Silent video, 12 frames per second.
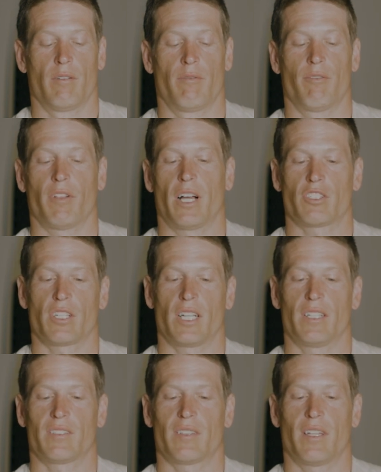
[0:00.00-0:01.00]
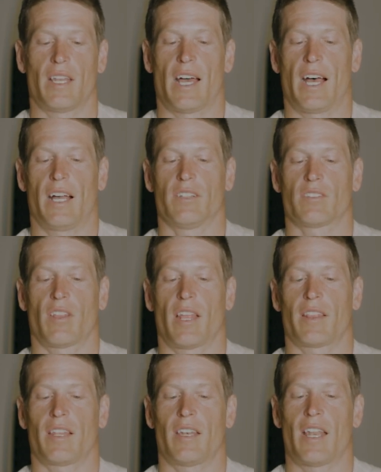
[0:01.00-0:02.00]
flush against the knot so
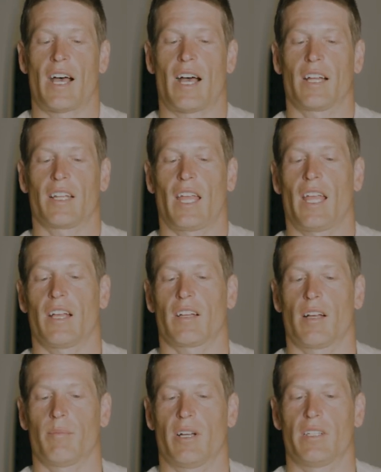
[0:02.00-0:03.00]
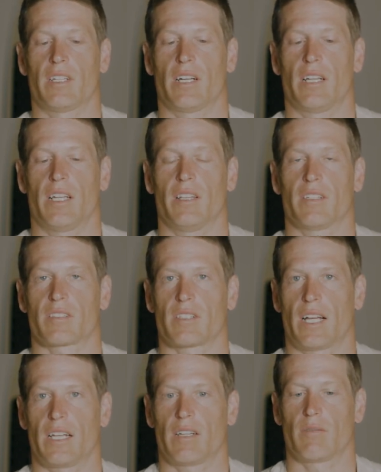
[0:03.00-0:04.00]
that the knot can't come undone and the
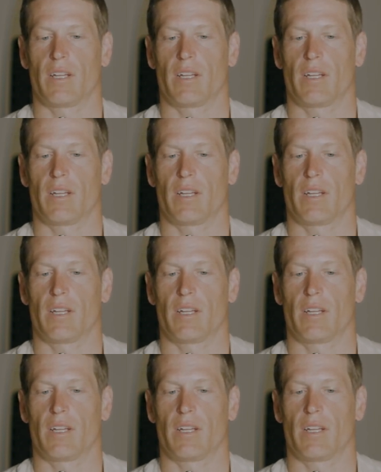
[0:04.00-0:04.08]
sliding